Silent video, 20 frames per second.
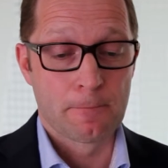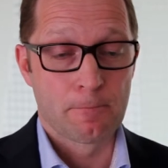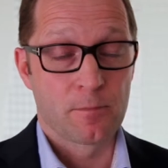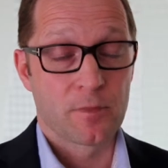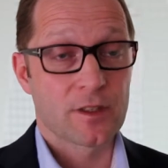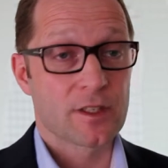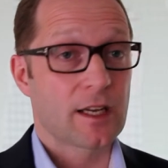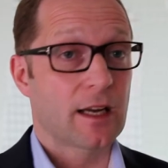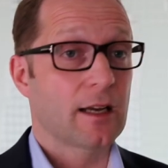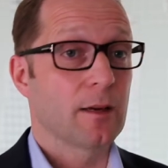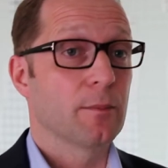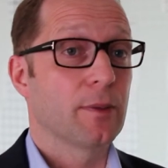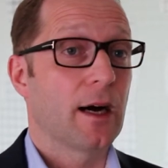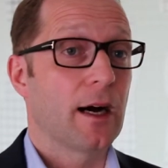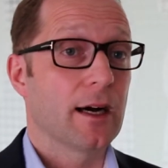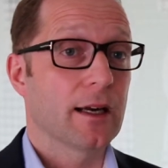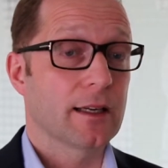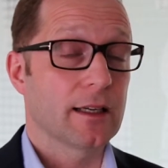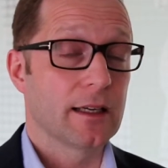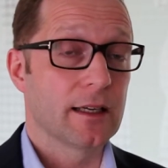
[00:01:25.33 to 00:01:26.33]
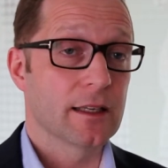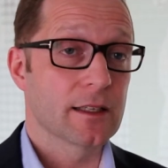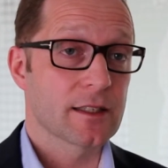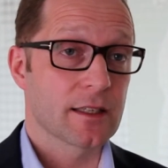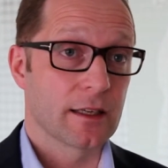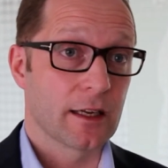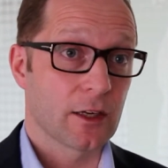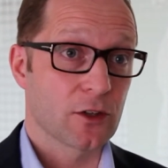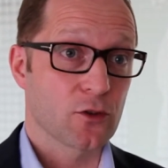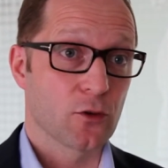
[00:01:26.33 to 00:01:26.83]
The second part is
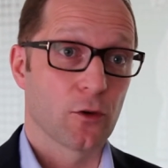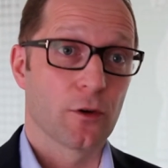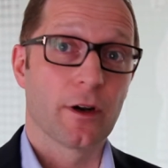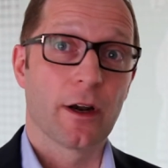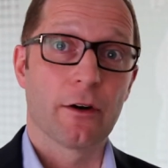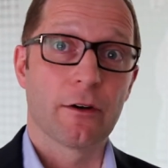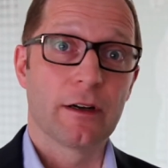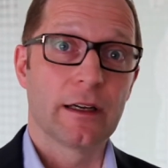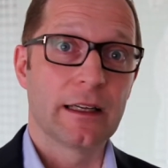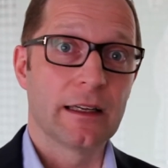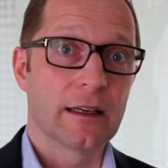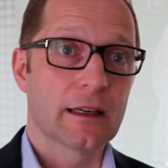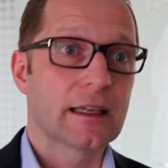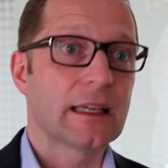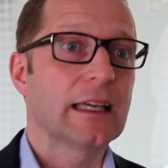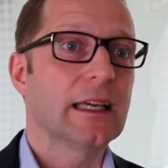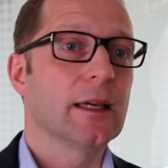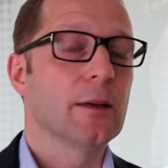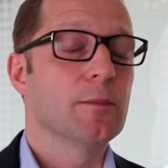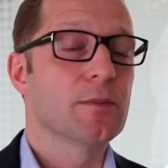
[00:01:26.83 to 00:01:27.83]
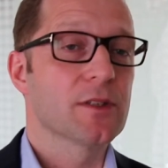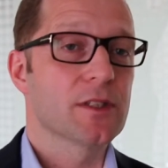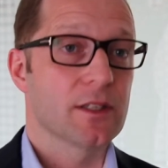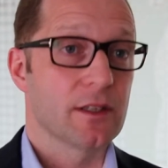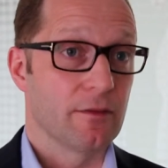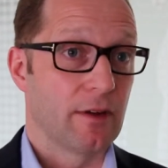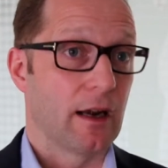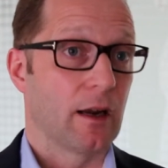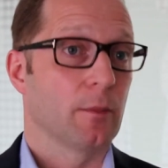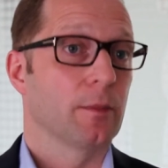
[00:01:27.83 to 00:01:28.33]
an extraordinary leader keeps
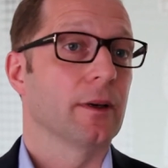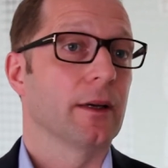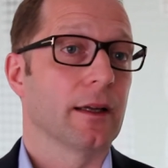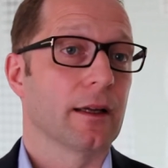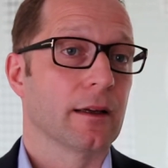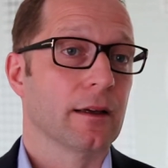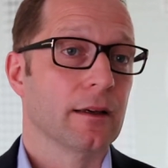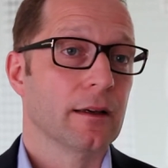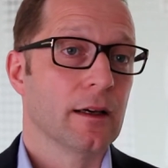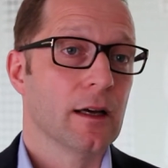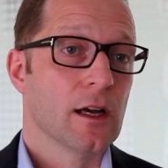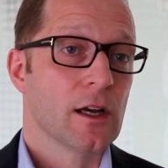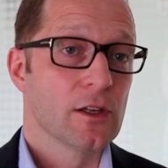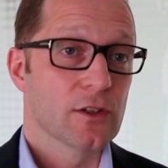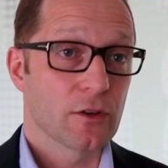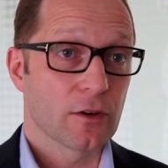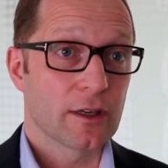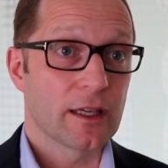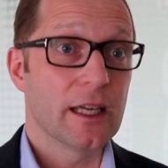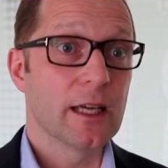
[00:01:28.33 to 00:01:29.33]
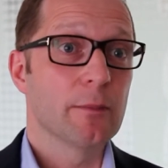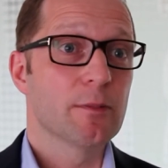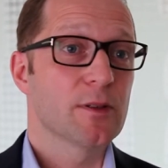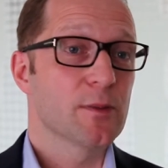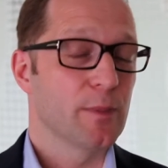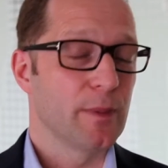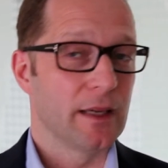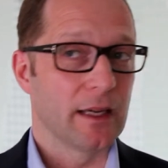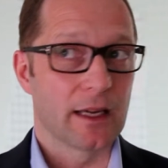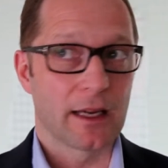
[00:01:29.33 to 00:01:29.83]
developing, so keeps
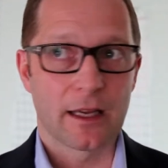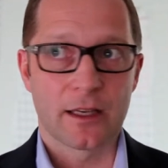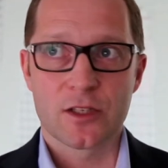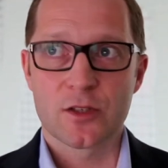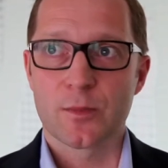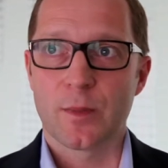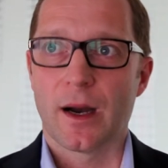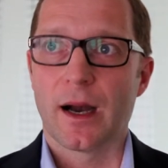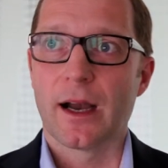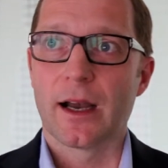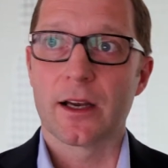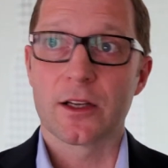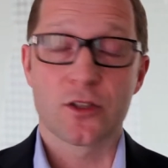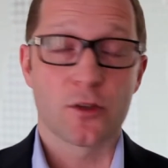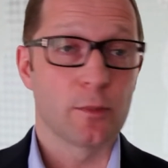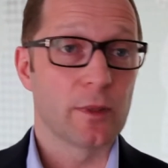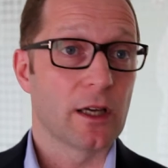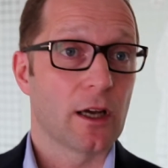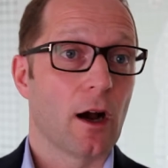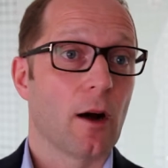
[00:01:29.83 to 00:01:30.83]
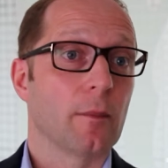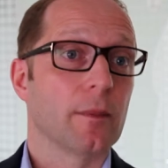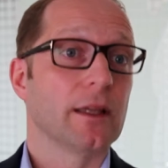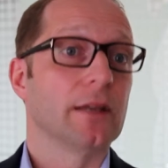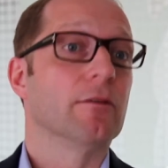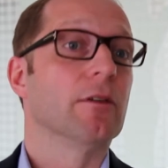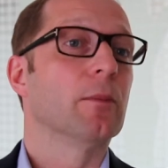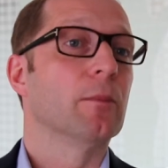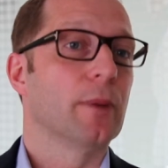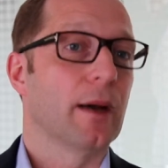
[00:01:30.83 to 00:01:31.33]
being inspired to become
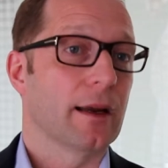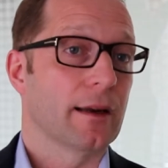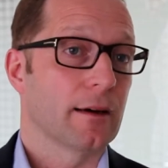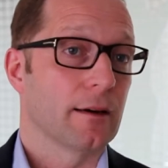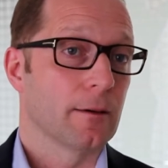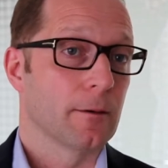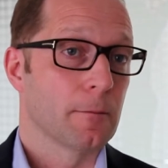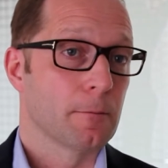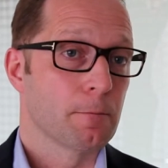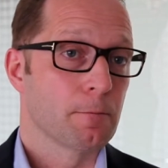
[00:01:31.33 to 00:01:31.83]
even better.